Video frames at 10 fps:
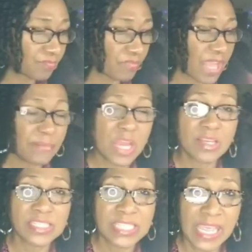I'm
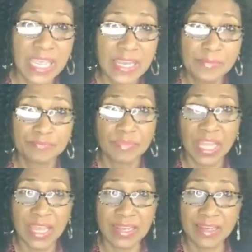not saying
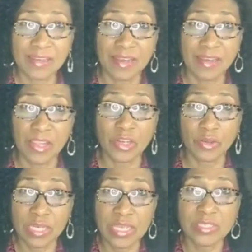that, you
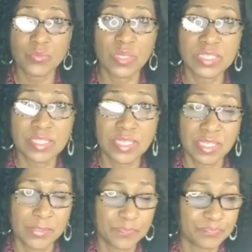know, this was
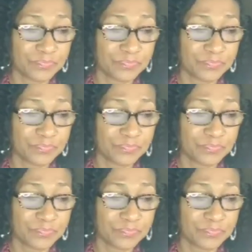the